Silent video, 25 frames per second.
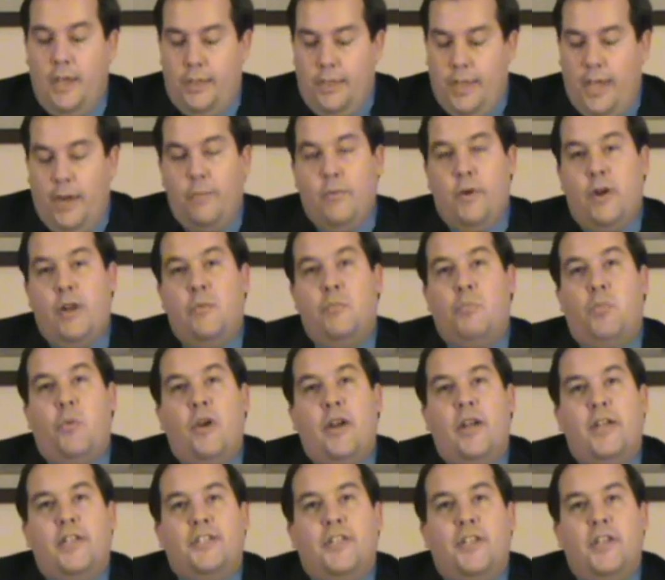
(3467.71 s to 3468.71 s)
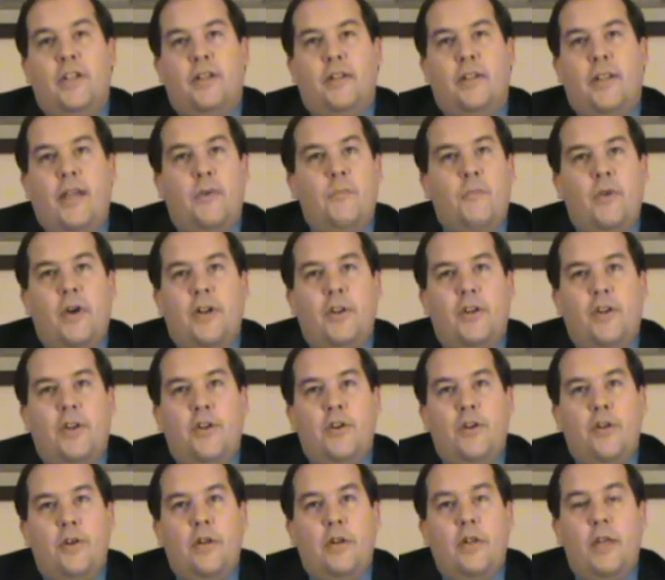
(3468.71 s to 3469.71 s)
They were in prison. That wasn't
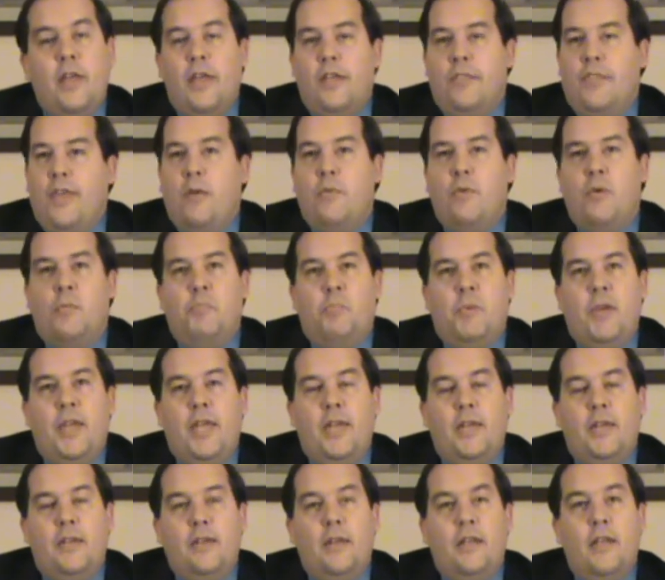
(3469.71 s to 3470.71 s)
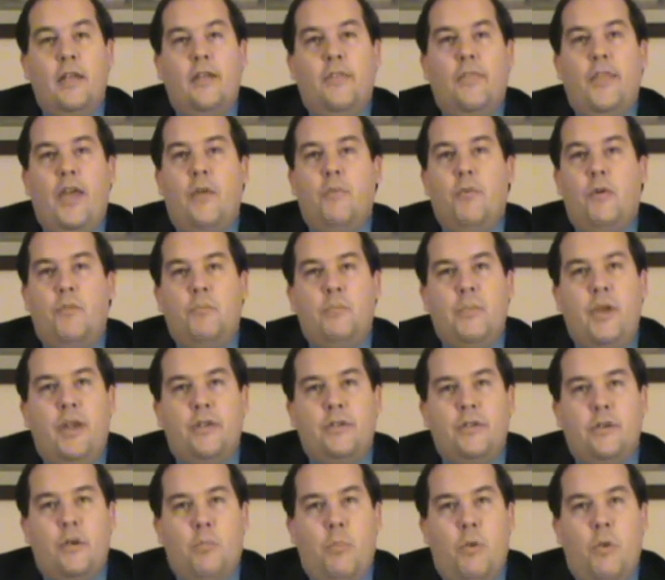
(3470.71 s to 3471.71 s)
good. They were beaten. They were
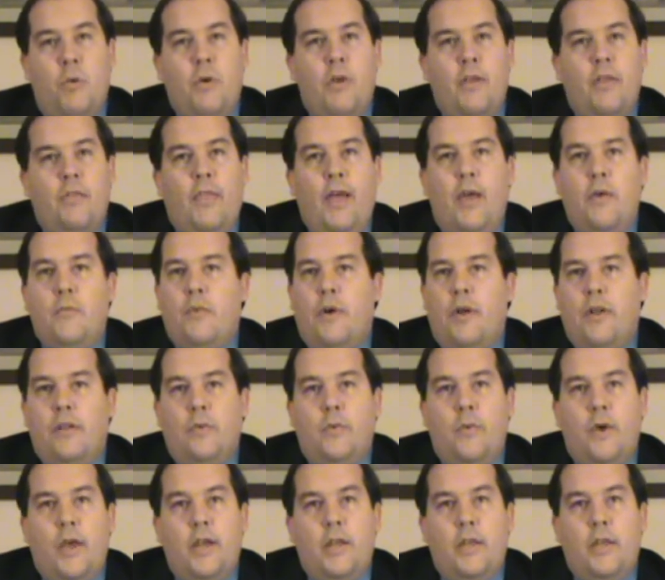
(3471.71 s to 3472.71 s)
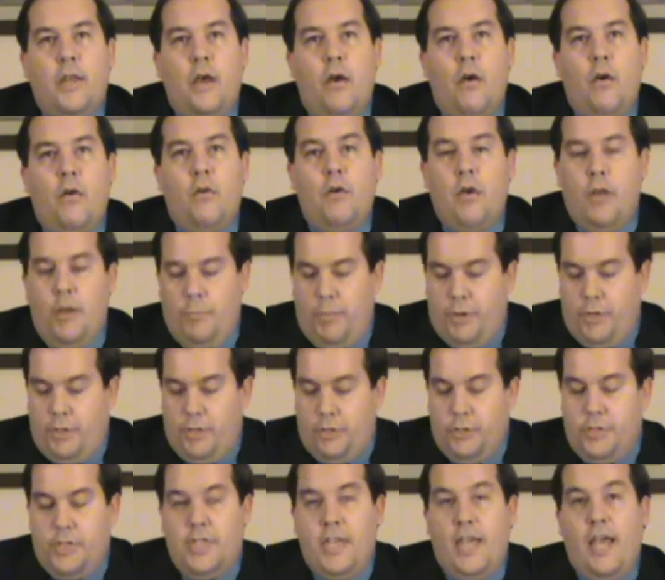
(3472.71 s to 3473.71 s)
miserable. That wasn't the way to go. But
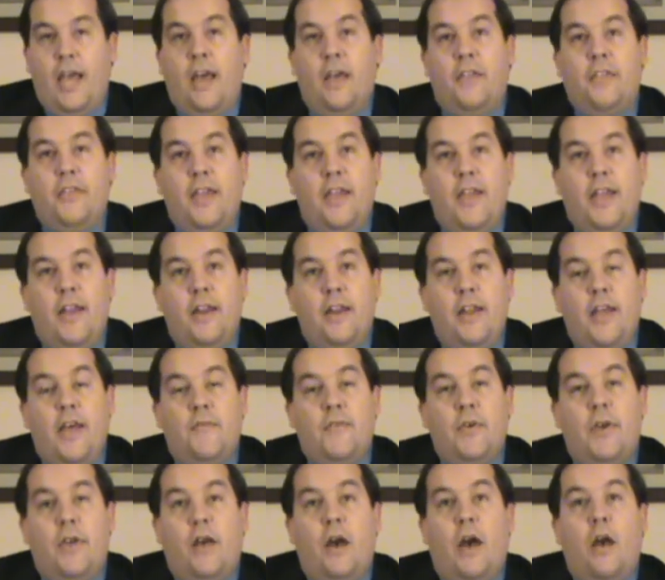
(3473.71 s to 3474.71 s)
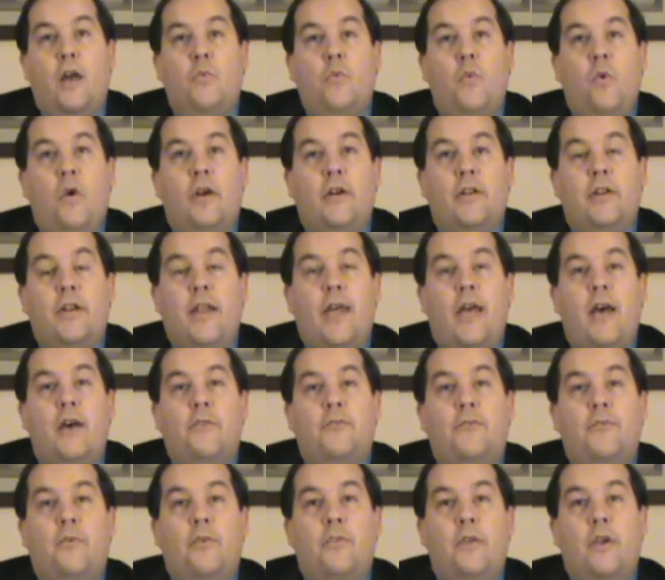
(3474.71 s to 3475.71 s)
you see how the end of it, God worked it
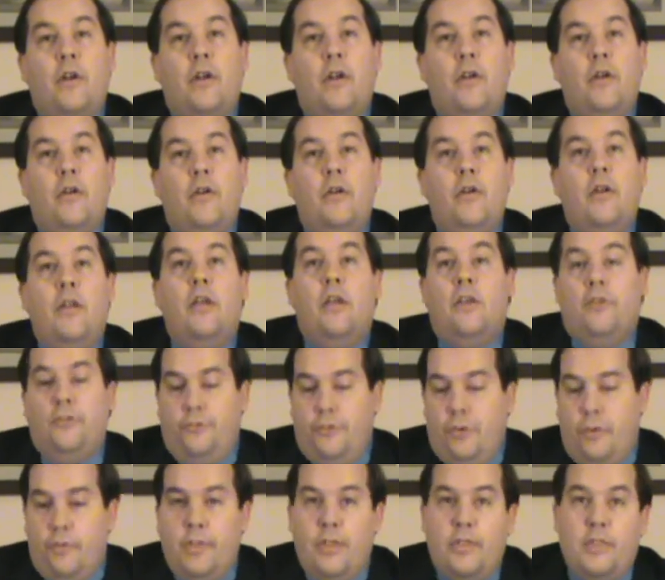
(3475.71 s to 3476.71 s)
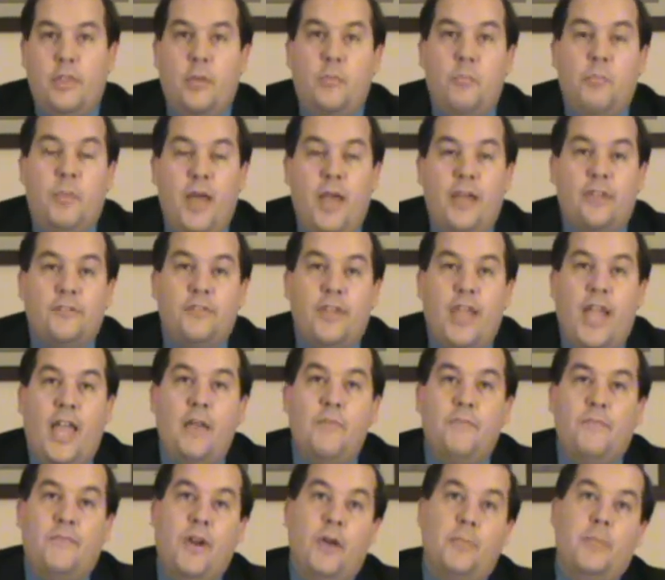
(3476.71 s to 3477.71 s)
out for their good so that the best
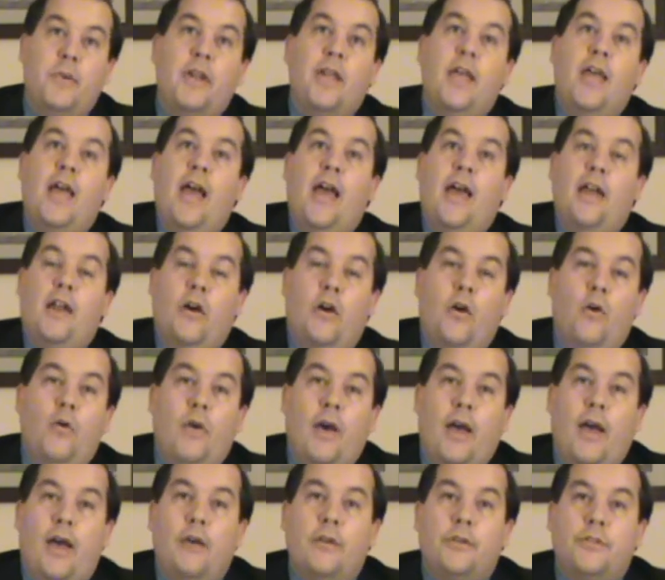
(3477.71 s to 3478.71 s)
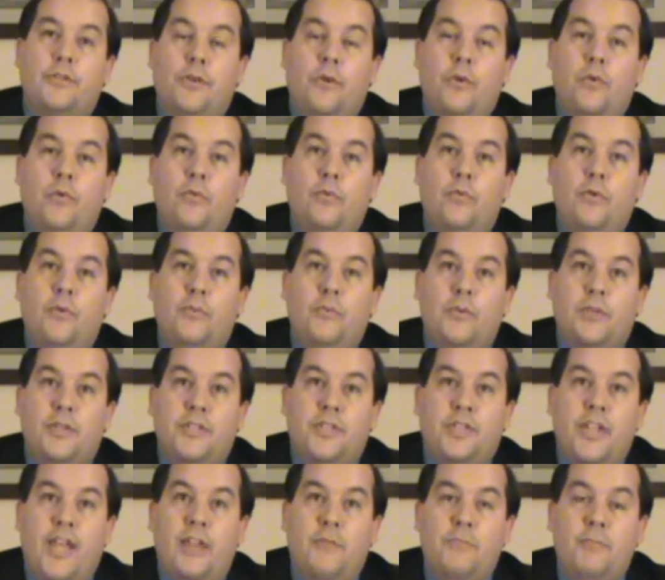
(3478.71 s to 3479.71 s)
came from it and a whole household
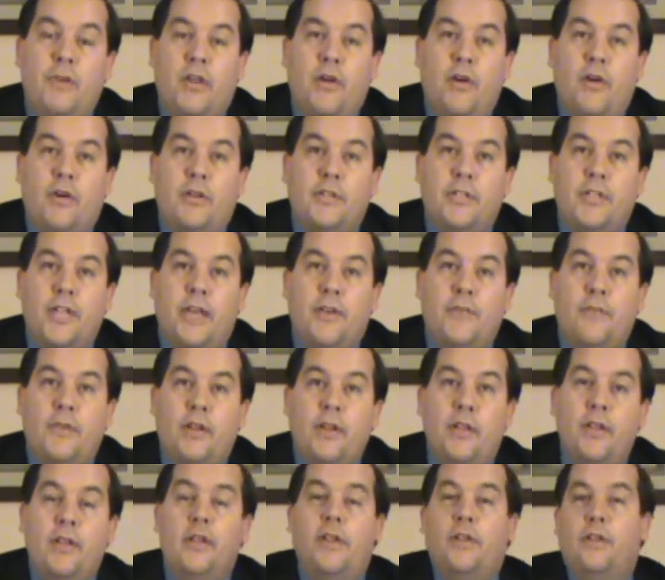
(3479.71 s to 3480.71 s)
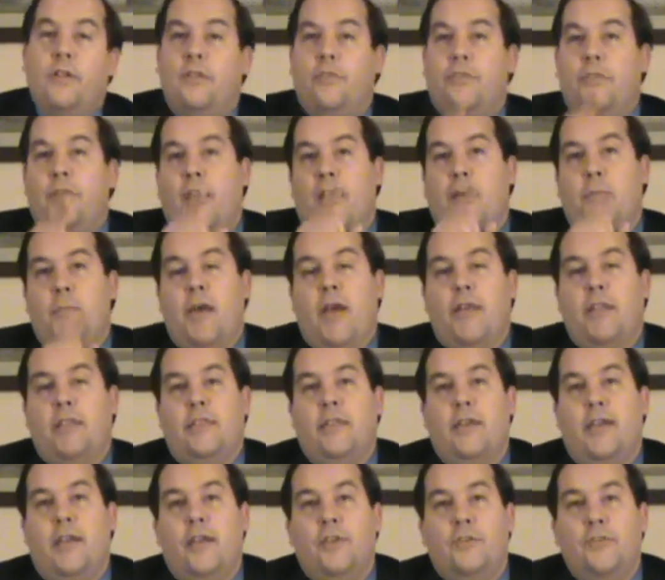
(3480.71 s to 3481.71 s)
was saved because of it. You think
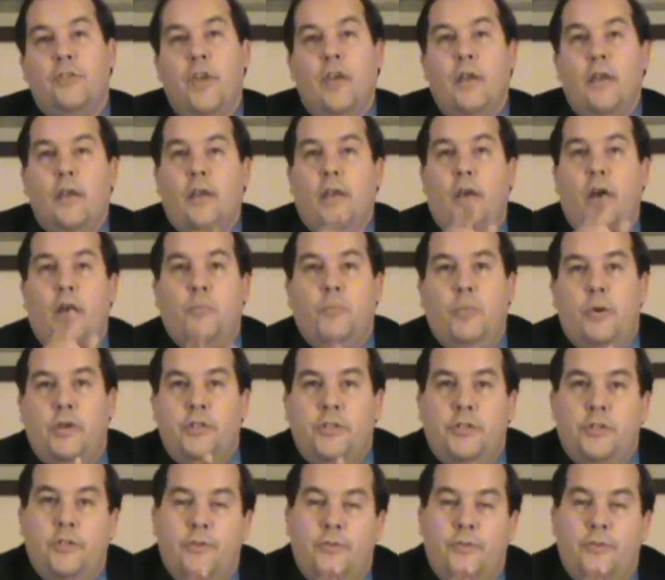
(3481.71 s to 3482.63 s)
about this. God put